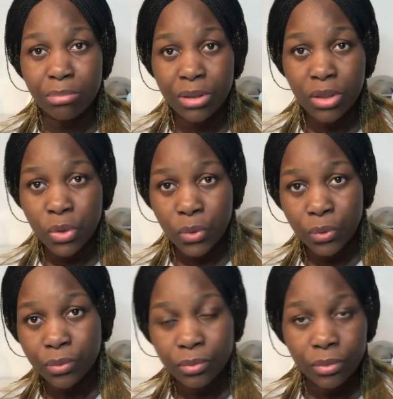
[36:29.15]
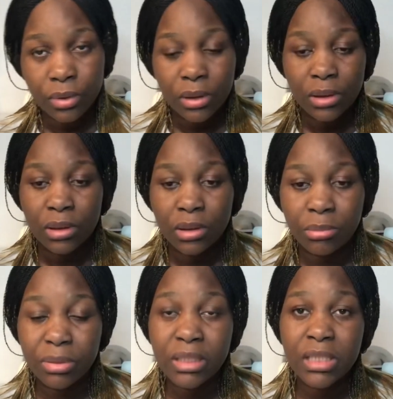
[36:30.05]
build you,
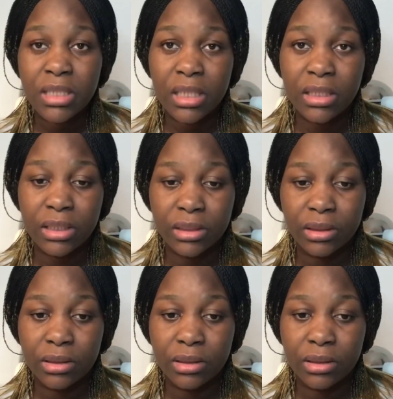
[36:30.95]
build each other.